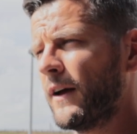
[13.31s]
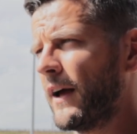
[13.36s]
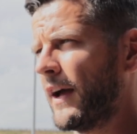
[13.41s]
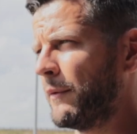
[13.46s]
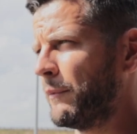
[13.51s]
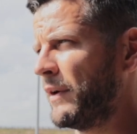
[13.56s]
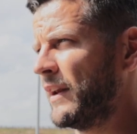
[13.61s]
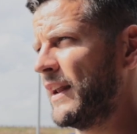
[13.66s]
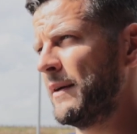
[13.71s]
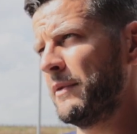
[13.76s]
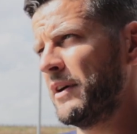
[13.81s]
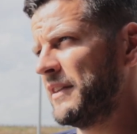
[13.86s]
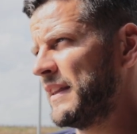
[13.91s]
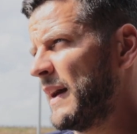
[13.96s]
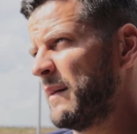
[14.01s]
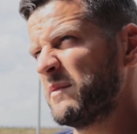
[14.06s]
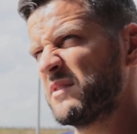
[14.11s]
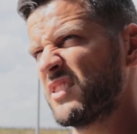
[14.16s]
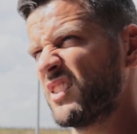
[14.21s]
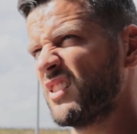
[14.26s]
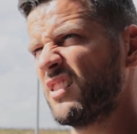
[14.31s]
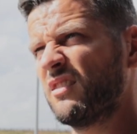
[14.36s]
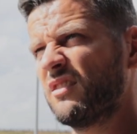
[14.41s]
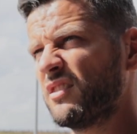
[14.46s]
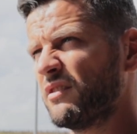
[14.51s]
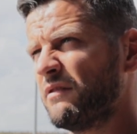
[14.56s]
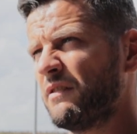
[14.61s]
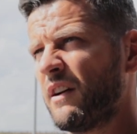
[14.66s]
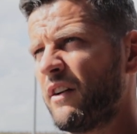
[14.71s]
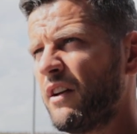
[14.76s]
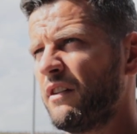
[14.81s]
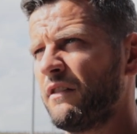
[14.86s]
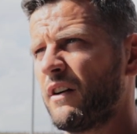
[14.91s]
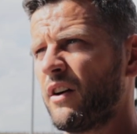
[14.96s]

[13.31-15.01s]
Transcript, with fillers: And we limited them to very,